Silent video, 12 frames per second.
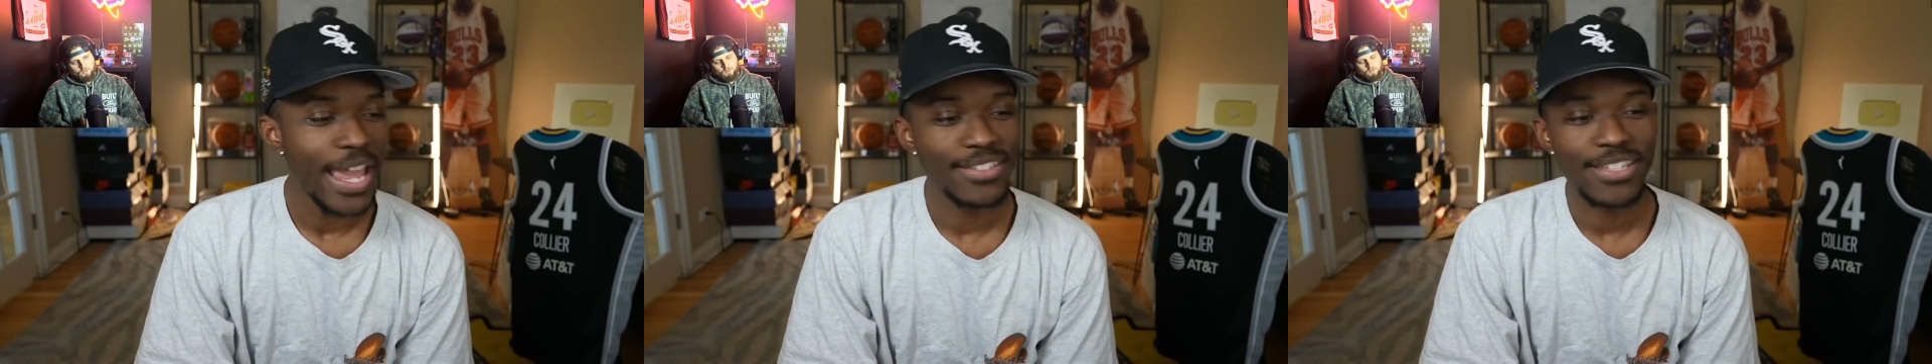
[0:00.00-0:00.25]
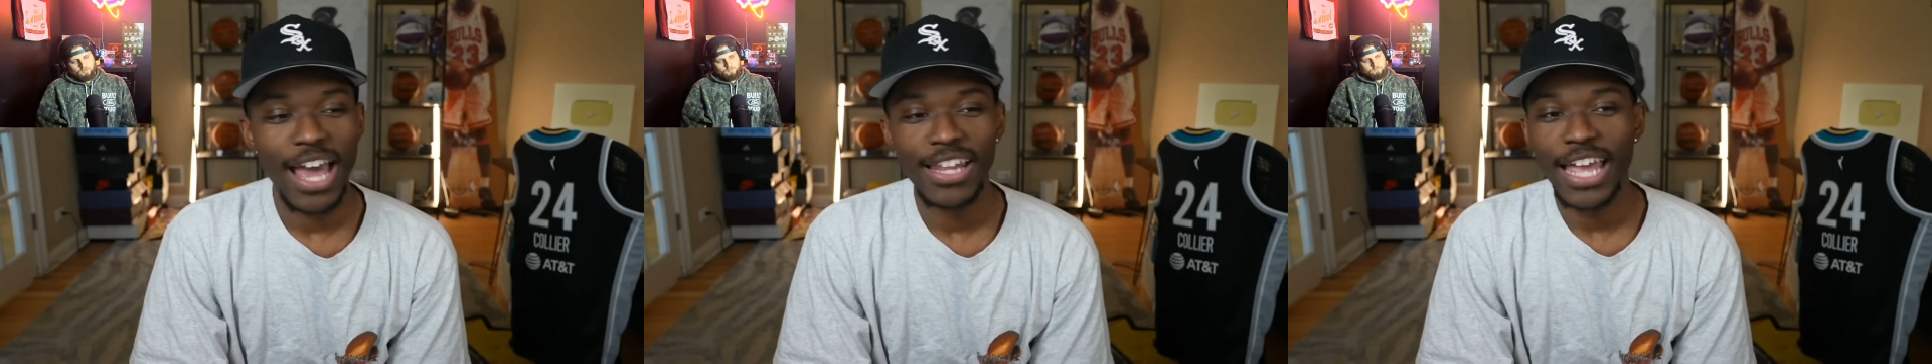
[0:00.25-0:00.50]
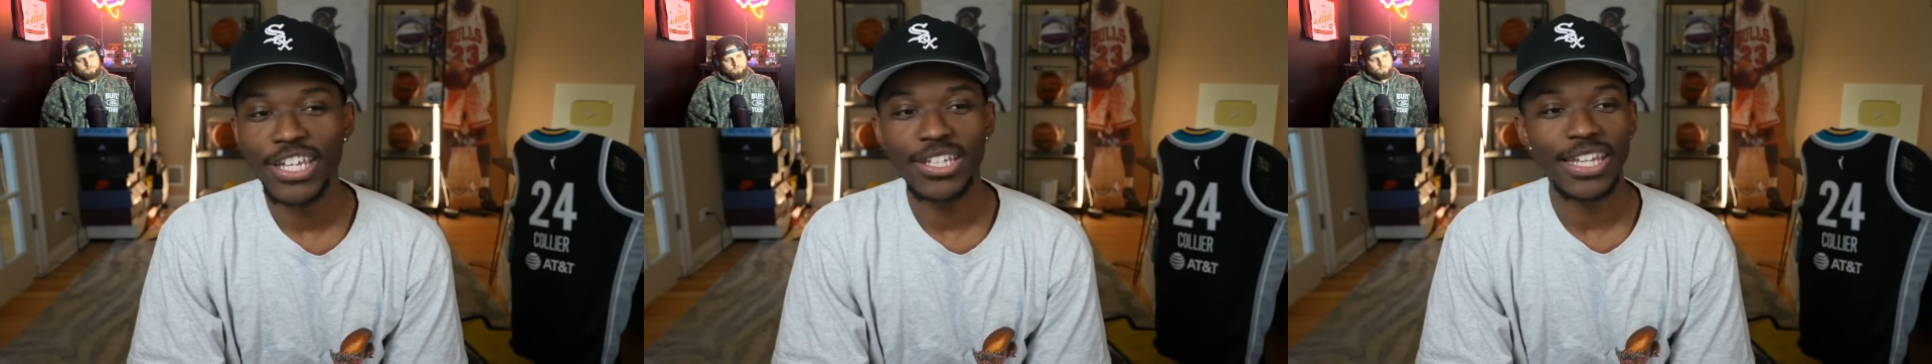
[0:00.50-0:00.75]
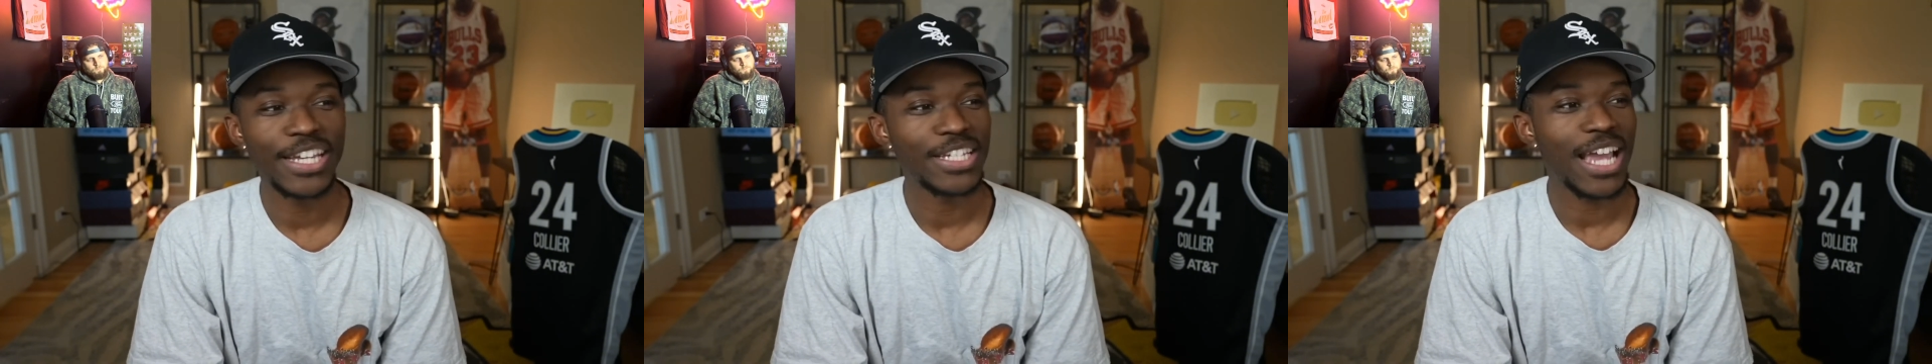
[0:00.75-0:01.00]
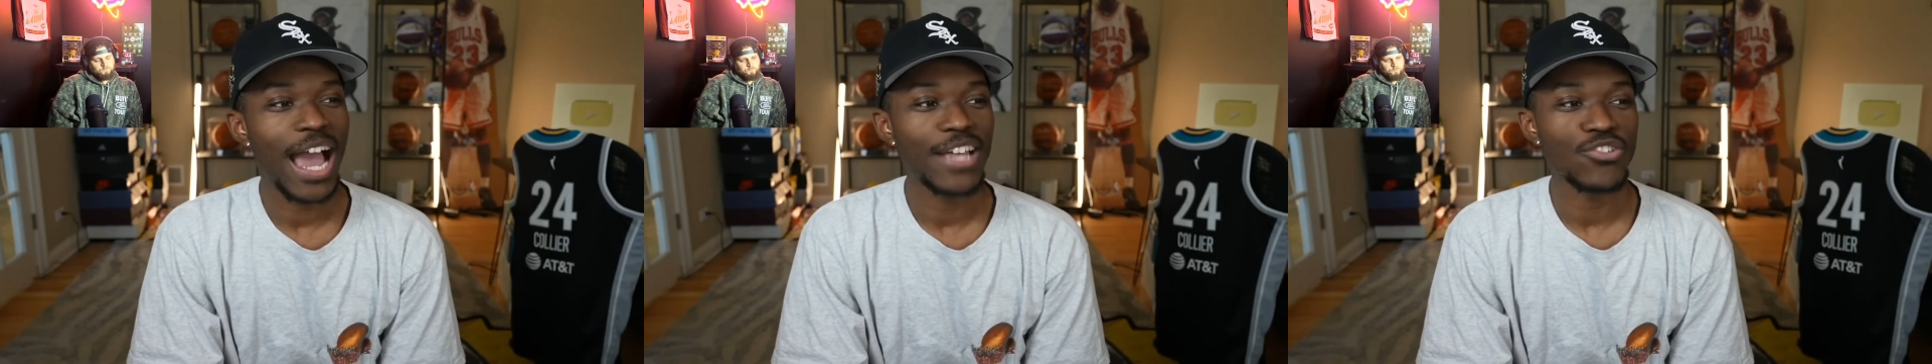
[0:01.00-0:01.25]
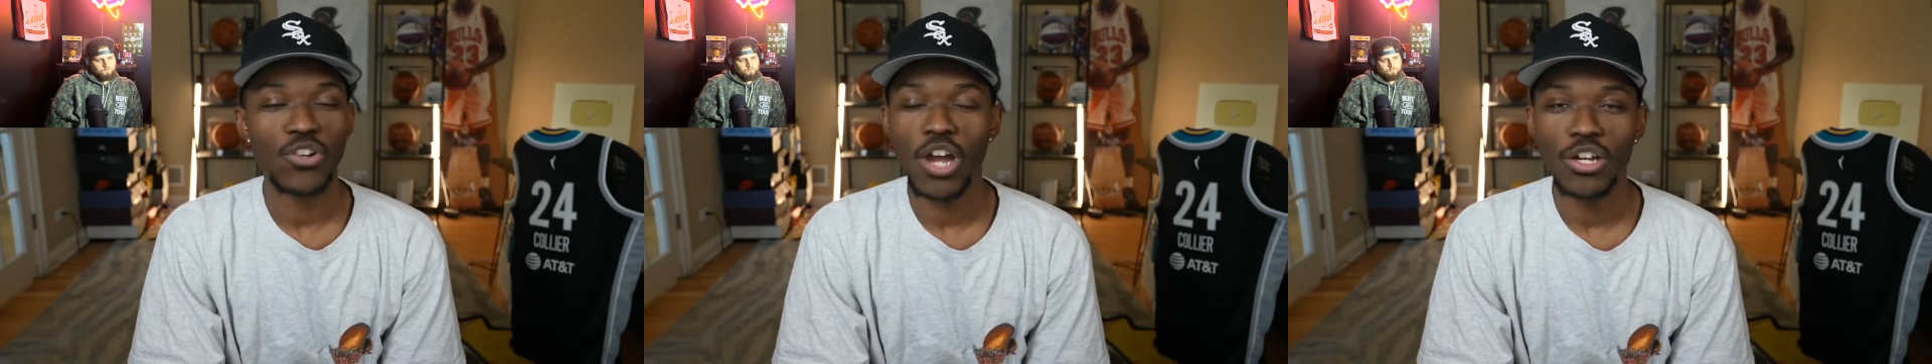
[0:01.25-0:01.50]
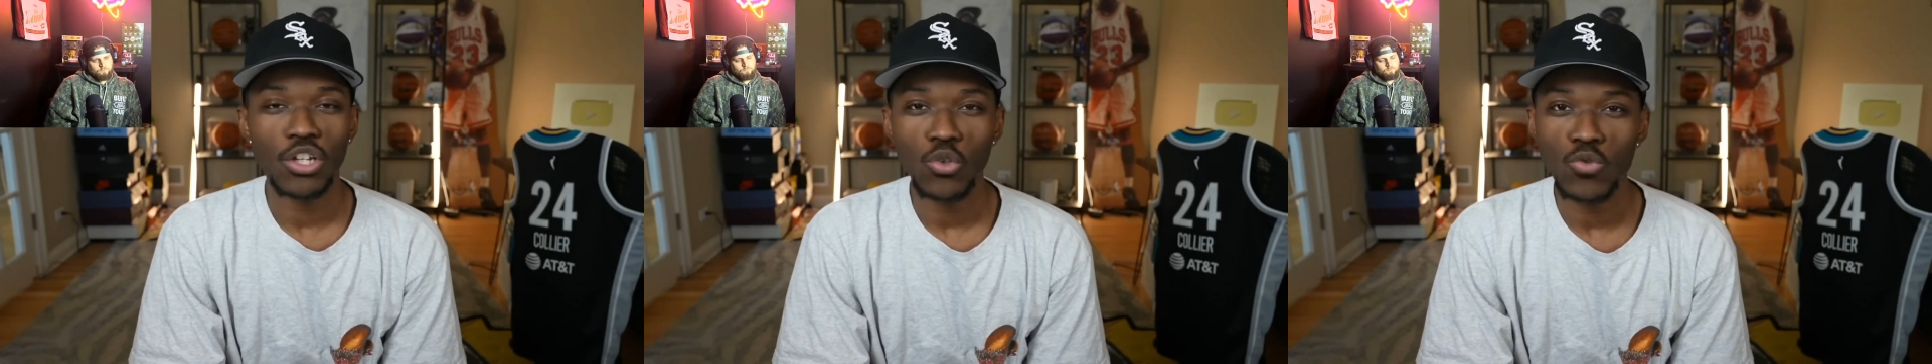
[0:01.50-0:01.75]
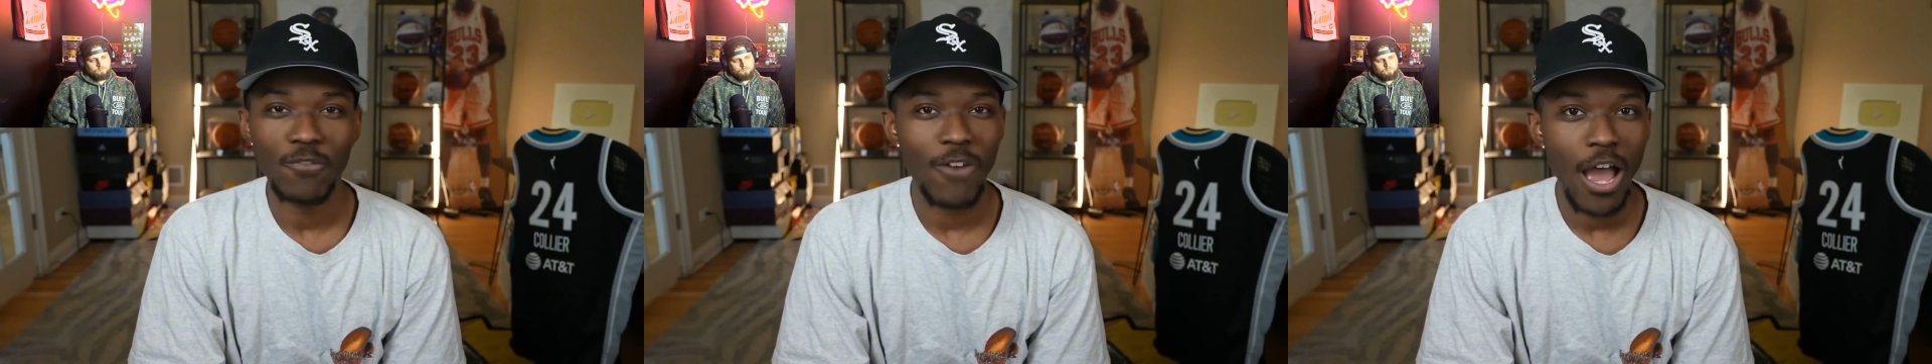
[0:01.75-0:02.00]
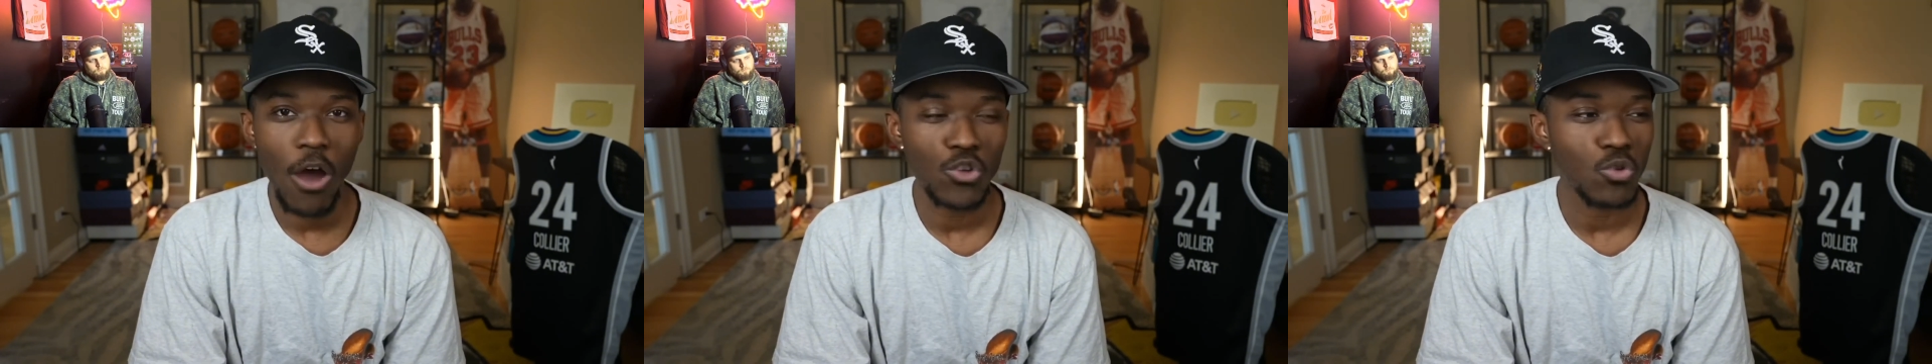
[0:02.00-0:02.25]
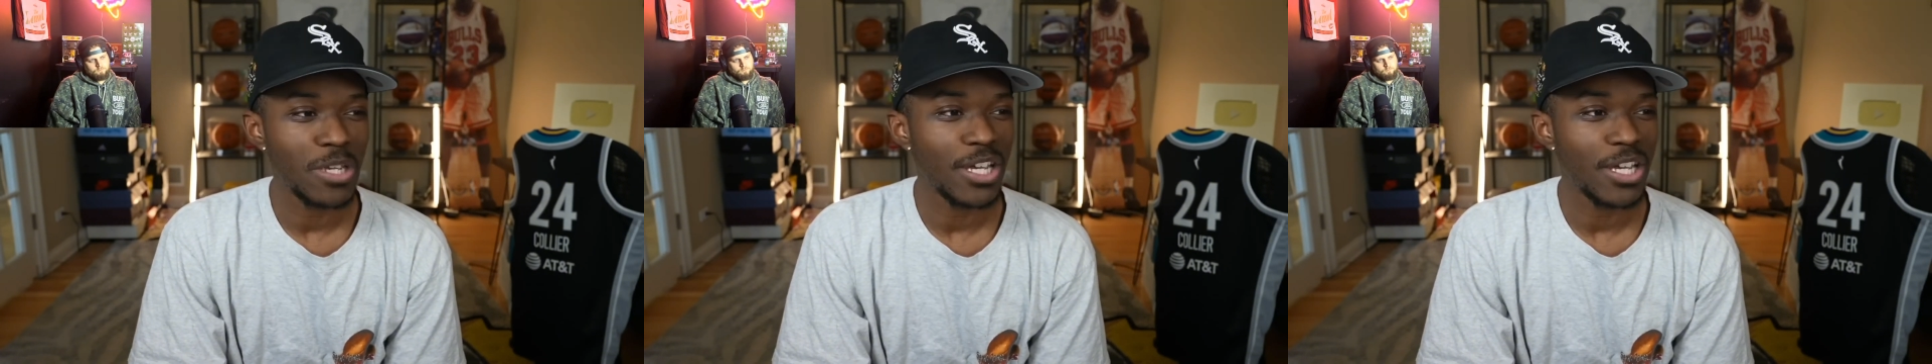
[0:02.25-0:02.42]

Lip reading: It's not like these guys are going to lose value,